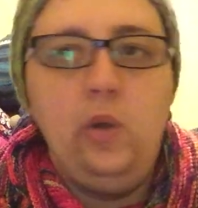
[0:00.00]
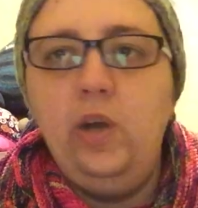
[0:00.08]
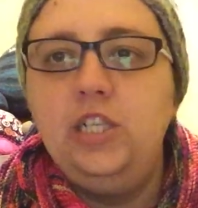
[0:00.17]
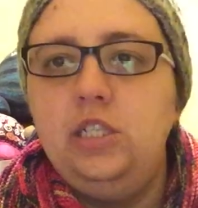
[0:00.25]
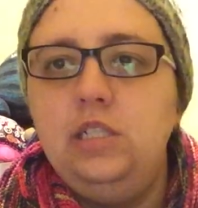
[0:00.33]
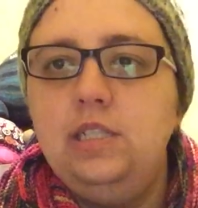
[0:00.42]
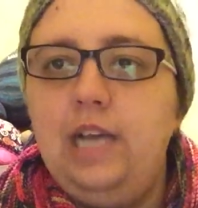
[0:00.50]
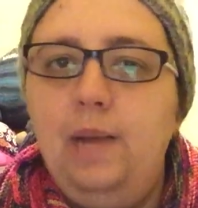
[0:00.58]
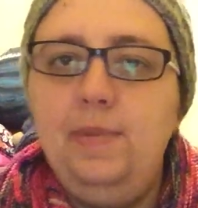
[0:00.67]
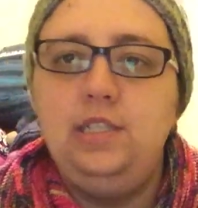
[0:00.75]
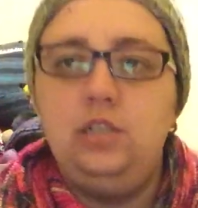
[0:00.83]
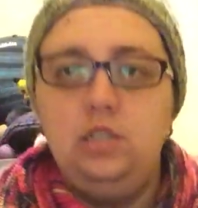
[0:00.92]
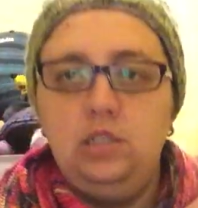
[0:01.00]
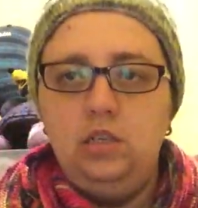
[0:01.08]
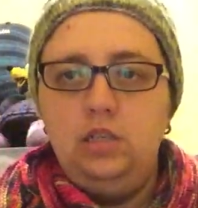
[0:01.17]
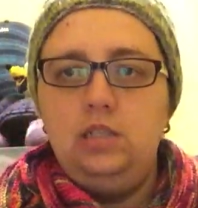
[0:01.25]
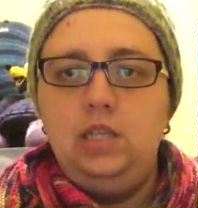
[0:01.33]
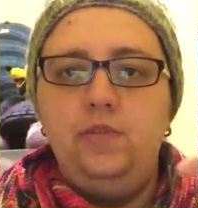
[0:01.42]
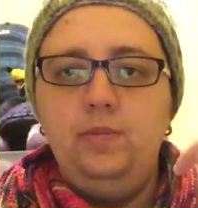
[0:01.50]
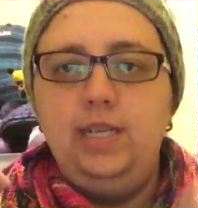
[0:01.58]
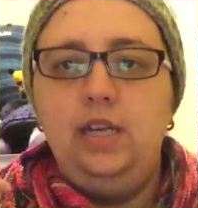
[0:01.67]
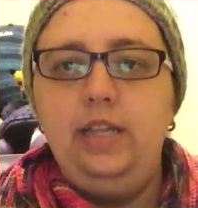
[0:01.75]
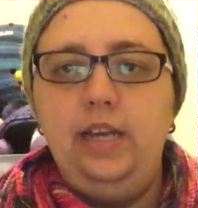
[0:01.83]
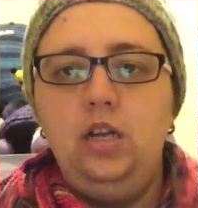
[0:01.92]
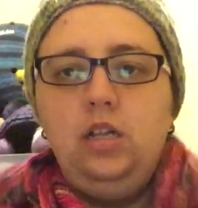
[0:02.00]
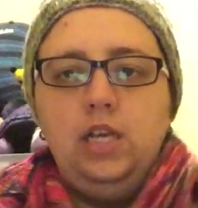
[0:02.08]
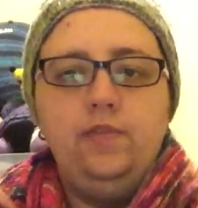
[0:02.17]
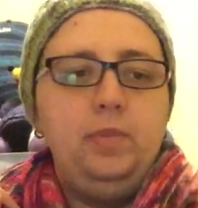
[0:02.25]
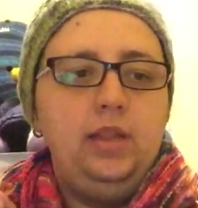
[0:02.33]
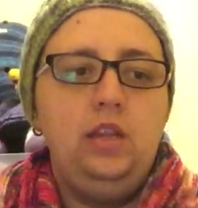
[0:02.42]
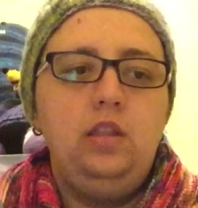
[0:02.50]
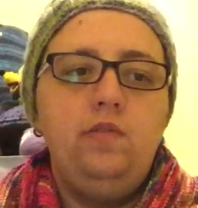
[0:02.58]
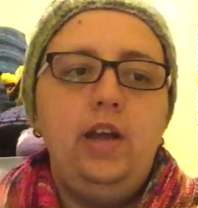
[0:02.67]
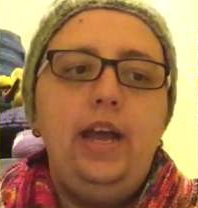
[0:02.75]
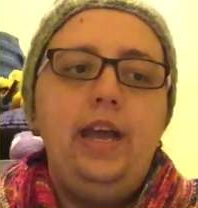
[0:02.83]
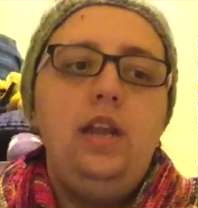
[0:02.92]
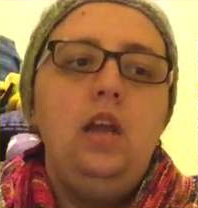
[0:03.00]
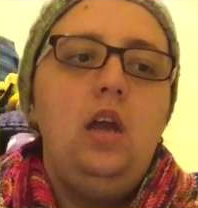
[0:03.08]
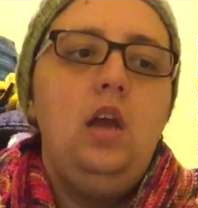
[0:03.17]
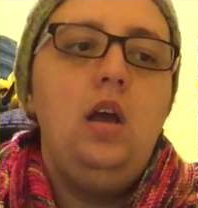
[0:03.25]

Questions, comments, concerns, leave them down there. Leave them in the thread.